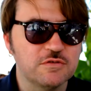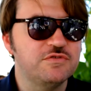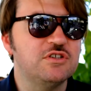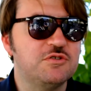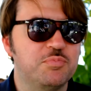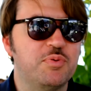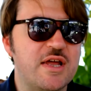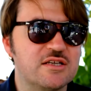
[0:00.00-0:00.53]
of
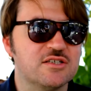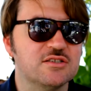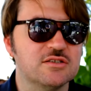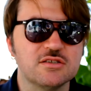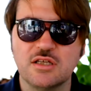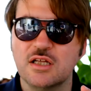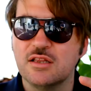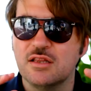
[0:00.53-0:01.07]
this
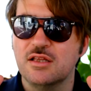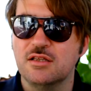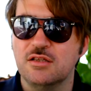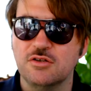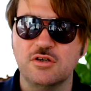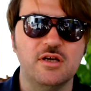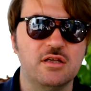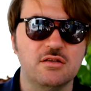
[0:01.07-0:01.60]
presence that,
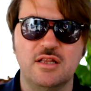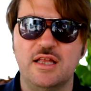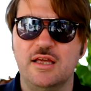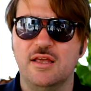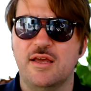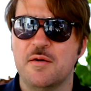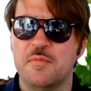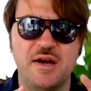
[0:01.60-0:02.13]
you know,
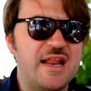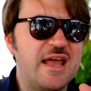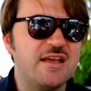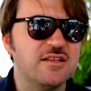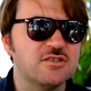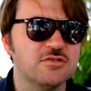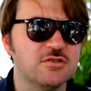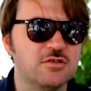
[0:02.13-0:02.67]
like
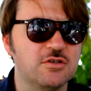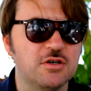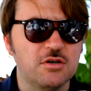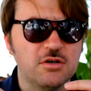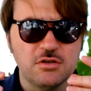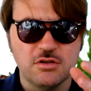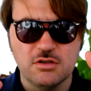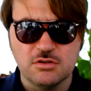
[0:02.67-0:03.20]
emanates, no,
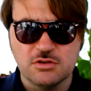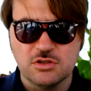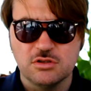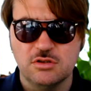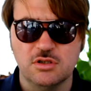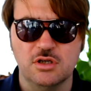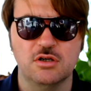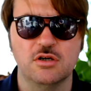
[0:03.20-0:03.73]
or
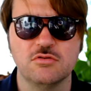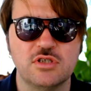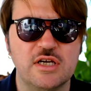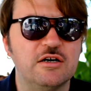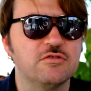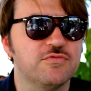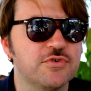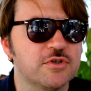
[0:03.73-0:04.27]

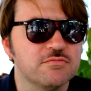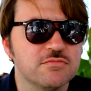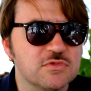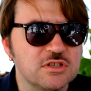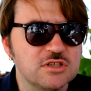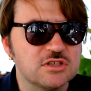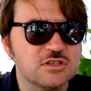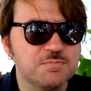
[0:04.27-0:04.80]
goes out
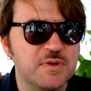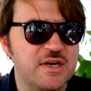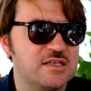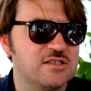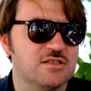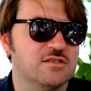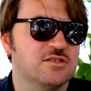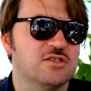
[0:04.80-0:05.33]
from this
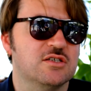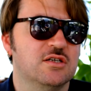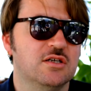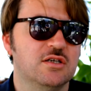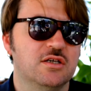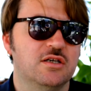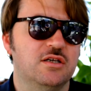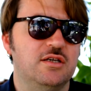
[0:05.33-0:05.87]
presence,
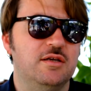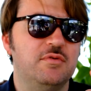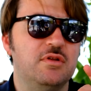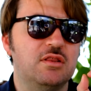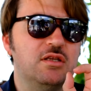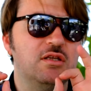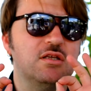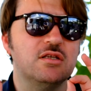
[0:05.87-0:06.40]
and
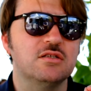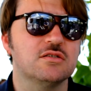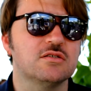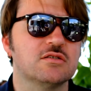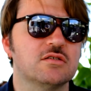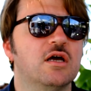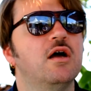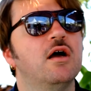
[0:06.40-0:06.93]
everything
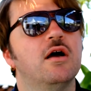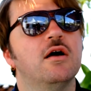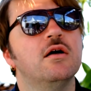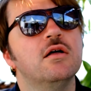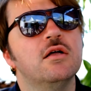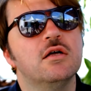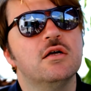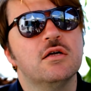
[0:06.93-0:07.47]
it's,
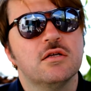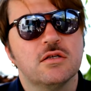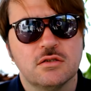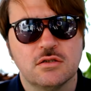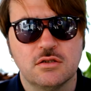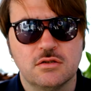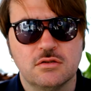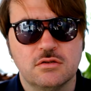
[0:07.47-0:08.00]

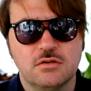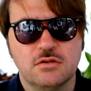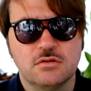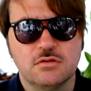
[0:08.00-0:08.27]
no.